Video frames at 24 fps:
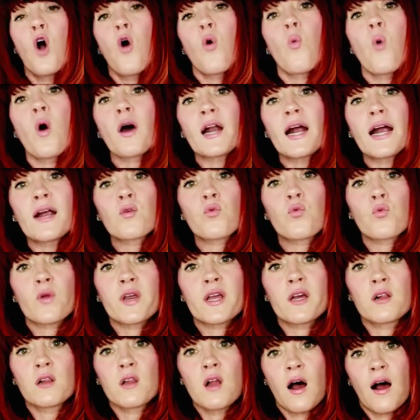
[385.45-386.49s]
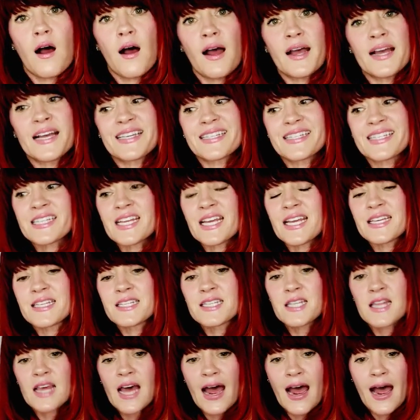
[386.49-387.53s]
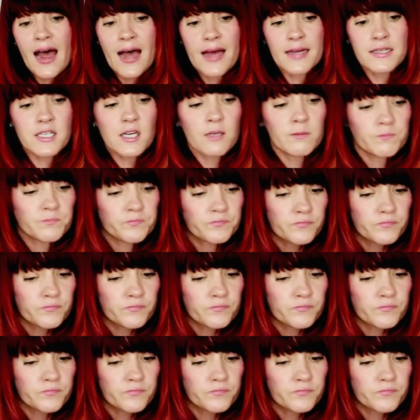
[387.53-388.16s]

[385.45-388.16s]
What I realized is that